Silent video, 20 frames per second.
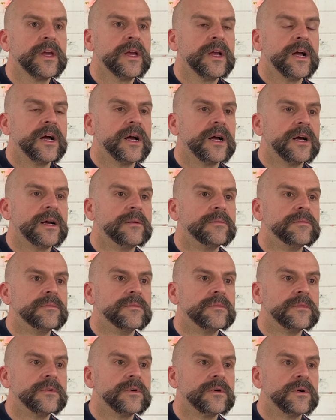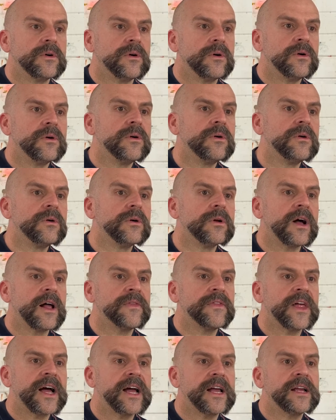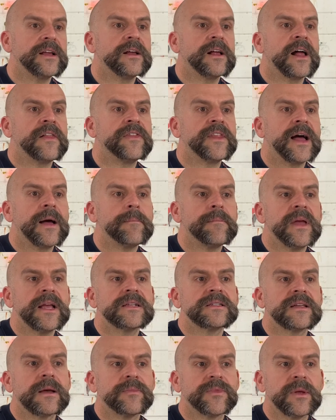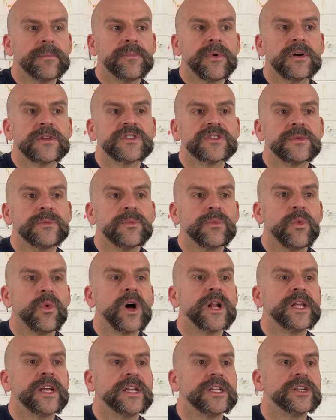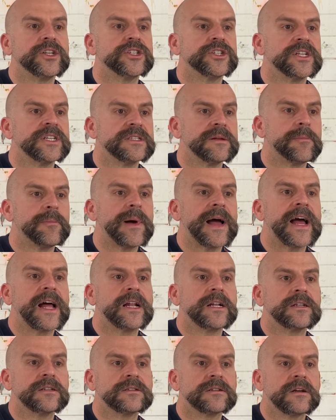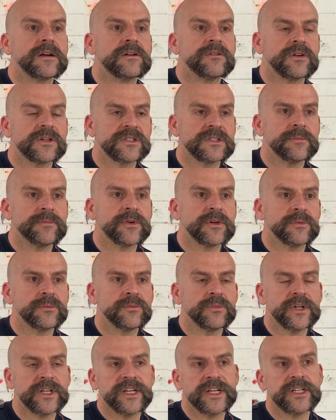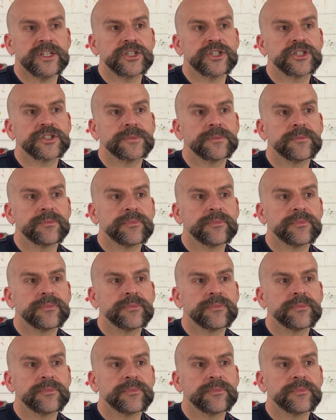And that makes up the bottom 1 inch. There's a band across the bottom 1 inch.